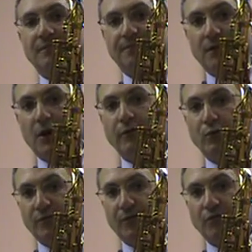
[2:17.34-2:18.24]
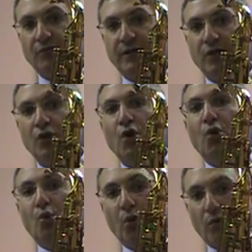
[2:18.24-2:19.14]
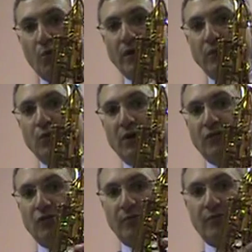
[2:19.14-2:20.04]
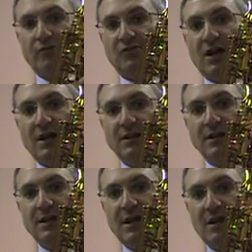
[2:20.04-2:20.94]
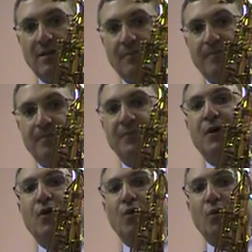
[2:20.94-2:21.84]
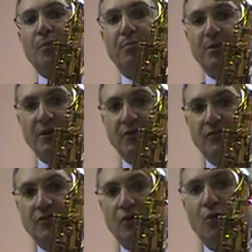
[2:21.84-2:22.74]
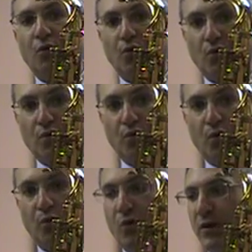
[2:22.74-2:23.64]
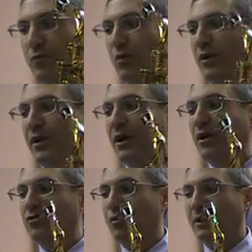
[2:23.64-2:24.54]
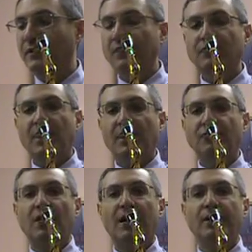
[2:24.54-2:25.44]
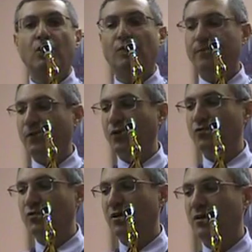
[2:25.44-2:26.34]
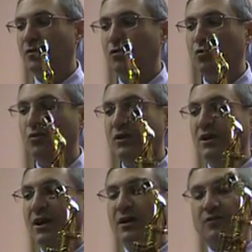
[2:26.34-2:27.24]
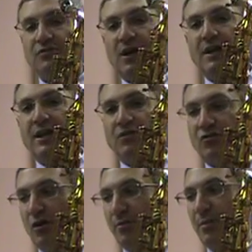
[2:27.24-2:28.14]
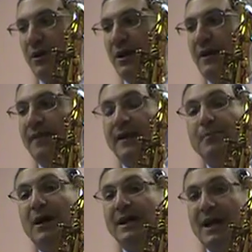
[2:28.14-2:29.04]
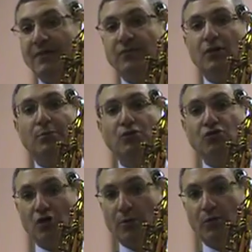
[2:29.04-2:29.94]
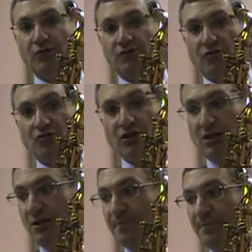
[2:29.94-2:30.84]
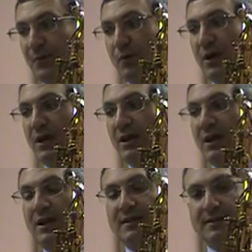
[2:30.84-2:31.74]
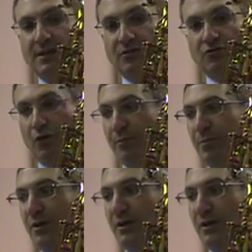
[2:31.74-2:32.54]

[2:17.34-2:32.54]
covered with first finger, or 1 and 1. So side like that, Biz, or 1 and 1. So in this case, I go first to the side A sharp, then my F double sharp, which is a G, okay, D sharp,